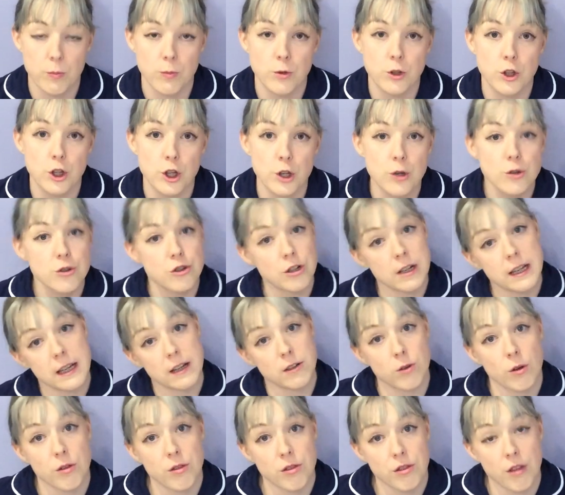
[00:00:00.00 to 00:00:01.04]
usually in
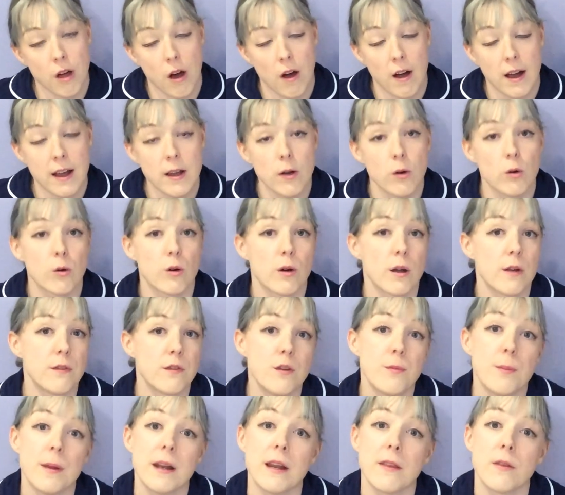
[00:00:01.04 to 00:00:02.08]
your thigh, or if
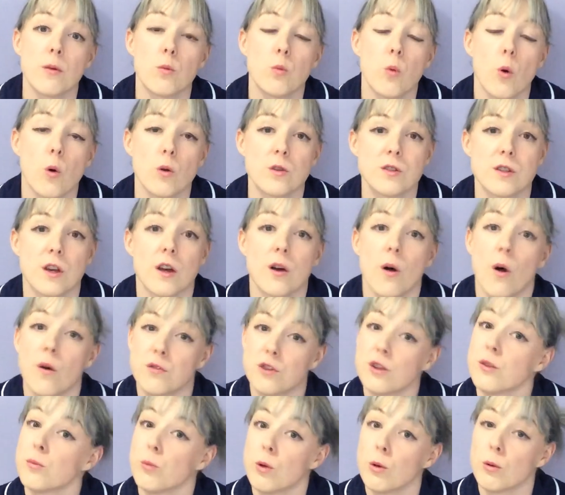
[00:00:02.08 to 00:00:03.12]
you've been in the water,
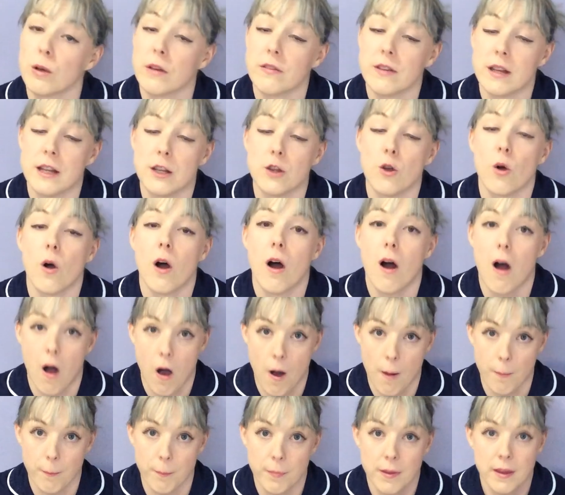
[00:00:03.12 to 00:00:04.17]
often we'll give it in your
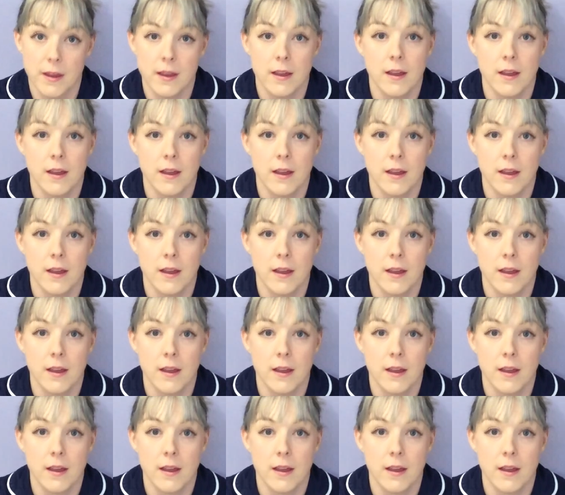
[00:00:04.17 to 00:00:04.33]
arm.